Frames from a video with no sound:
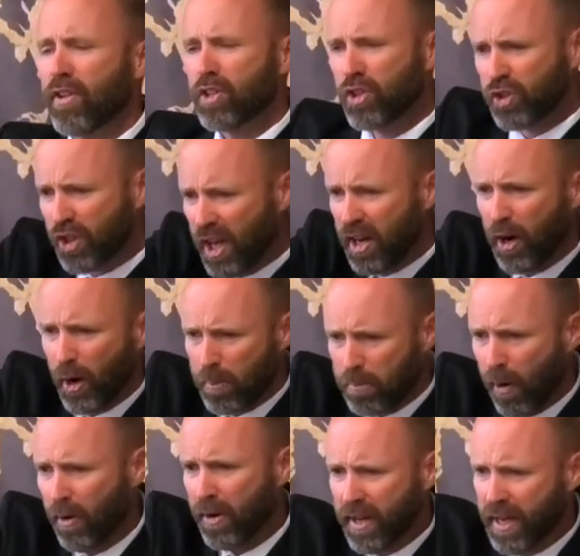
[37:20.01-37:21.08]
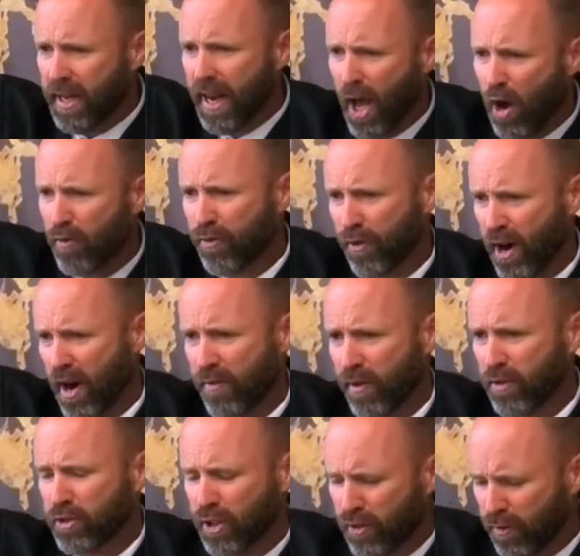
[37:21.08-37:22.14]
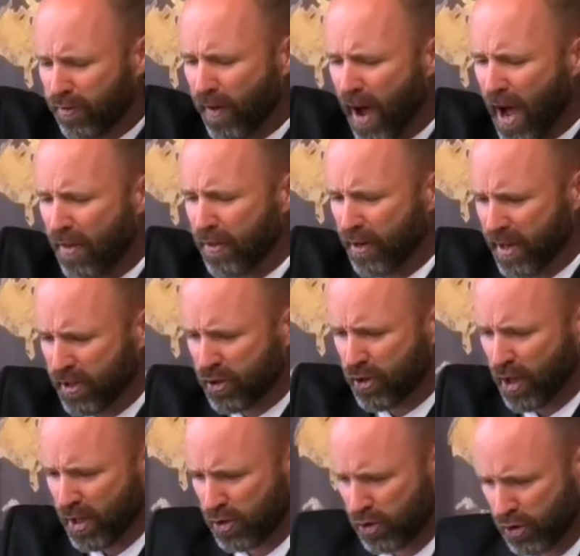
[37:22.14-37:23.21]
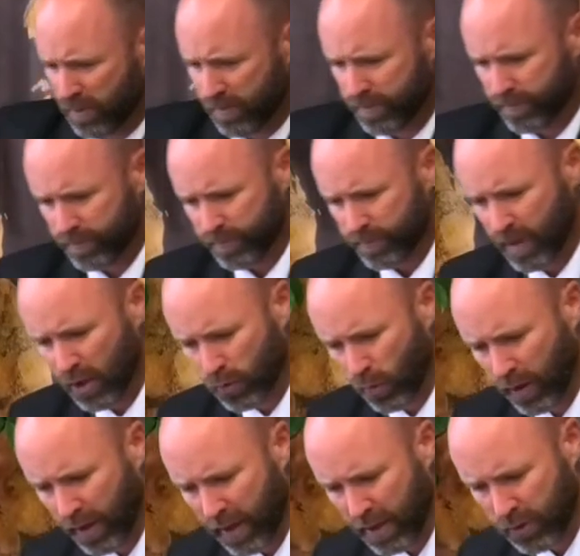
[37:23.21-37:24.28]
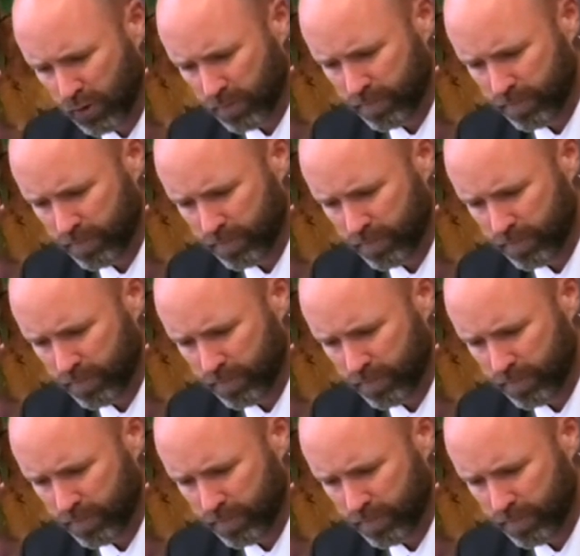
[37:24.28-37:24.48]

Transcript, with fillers: a sinner burning in hell forever to the Father is this Here's what it is